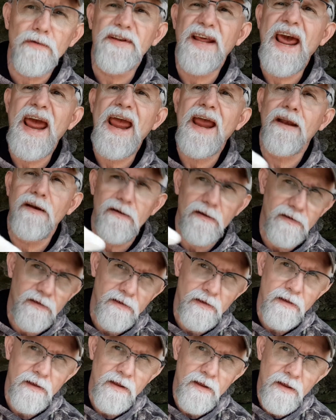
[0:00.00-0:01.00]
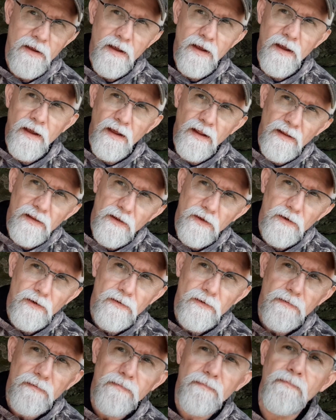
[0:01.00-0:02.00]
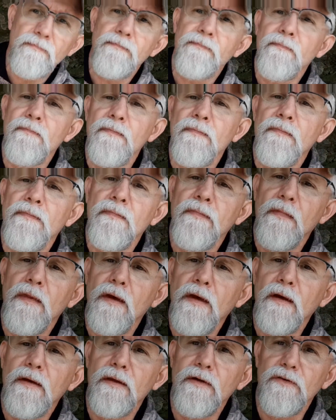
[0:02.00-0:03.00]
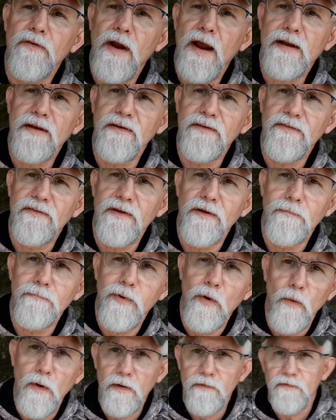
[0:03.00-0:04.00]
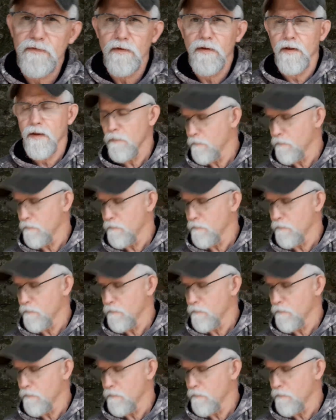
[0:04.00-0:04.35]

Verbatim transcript: tanged little uh, contracting stem points.